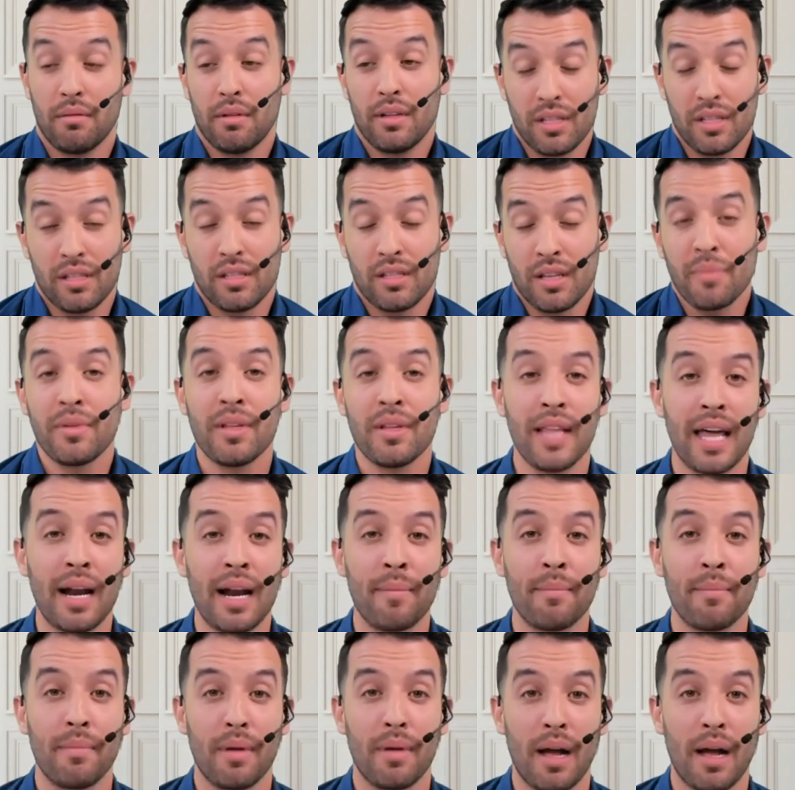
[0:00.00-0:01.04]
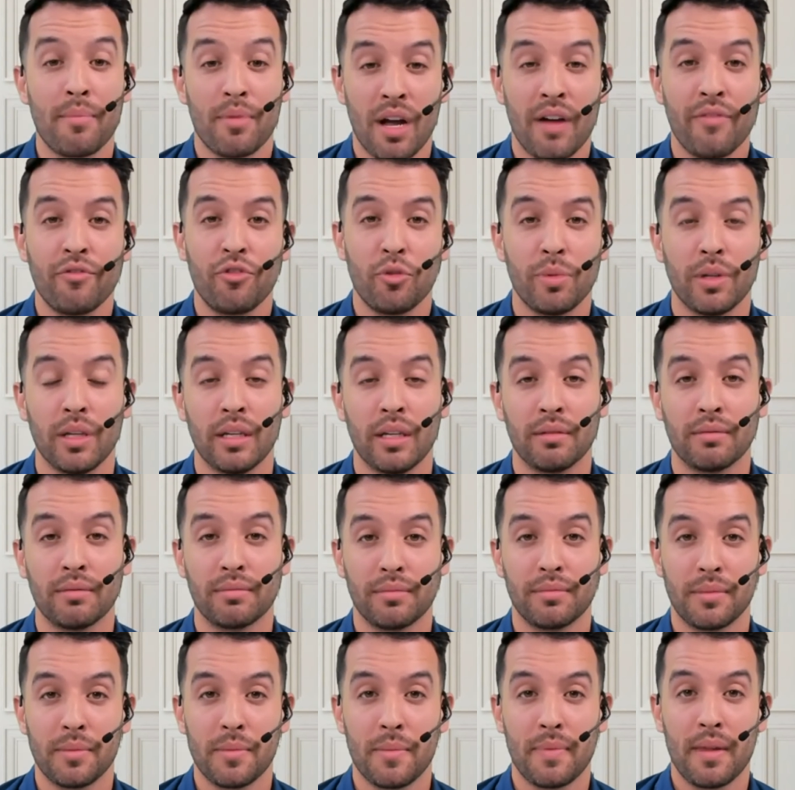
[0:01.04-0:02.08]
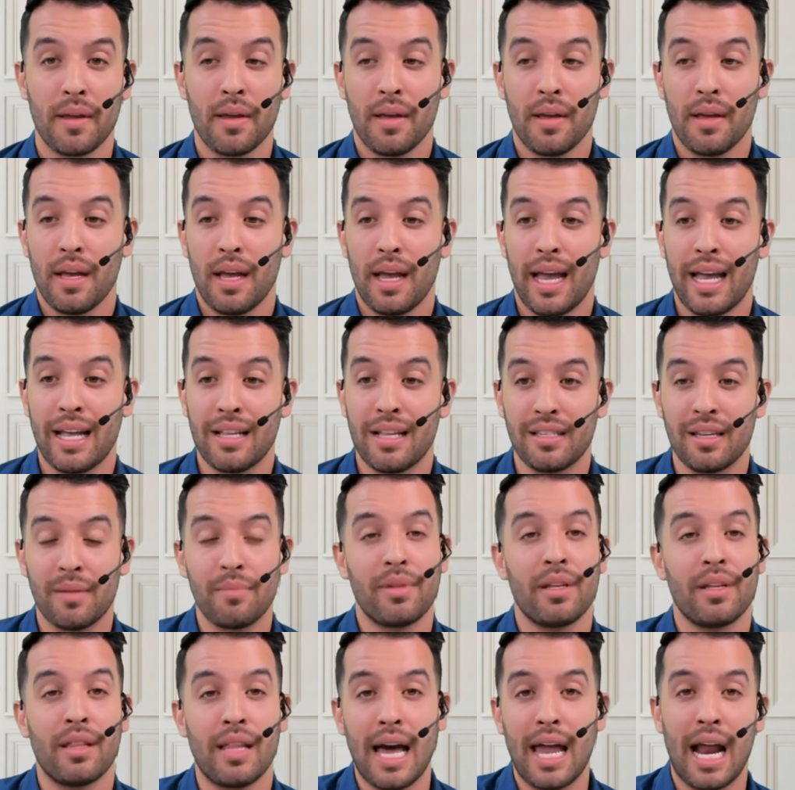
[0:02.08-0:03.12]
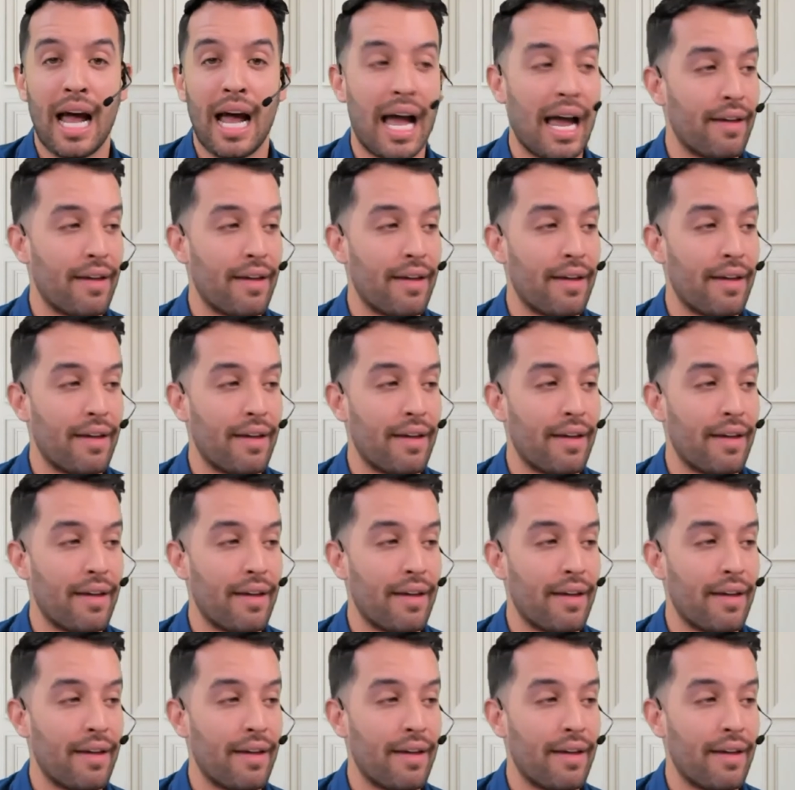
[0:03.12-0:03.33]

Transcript: It's something that I'm comfortable in, and something that